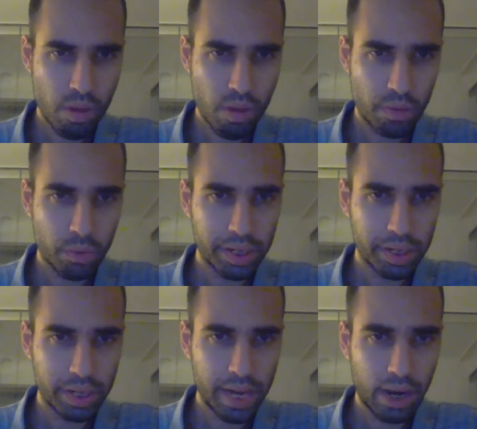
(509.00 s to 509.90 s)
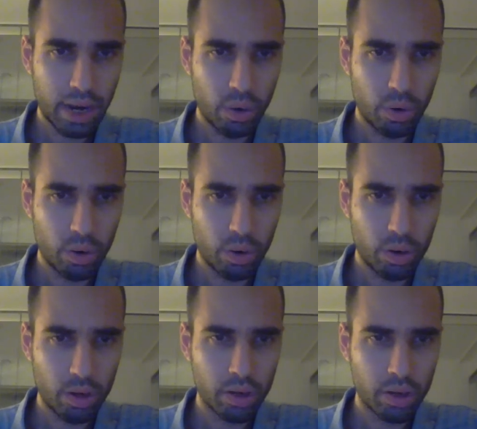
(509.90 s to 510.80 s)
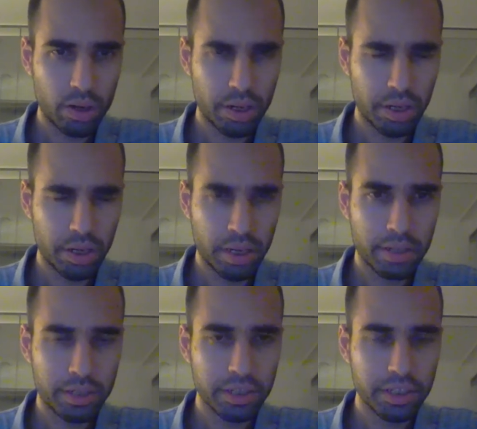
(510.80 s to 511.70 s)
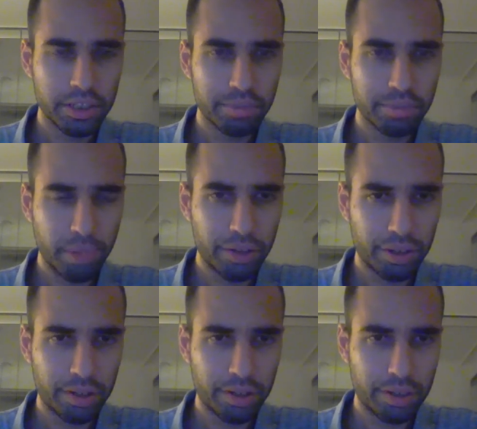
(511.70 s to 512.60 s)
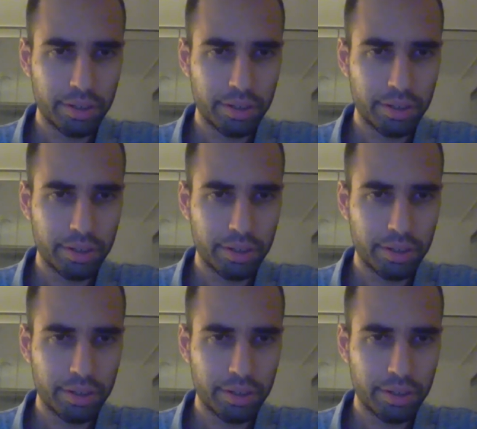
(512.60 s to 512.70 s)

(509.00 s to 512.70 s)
What now? Did he just blunder?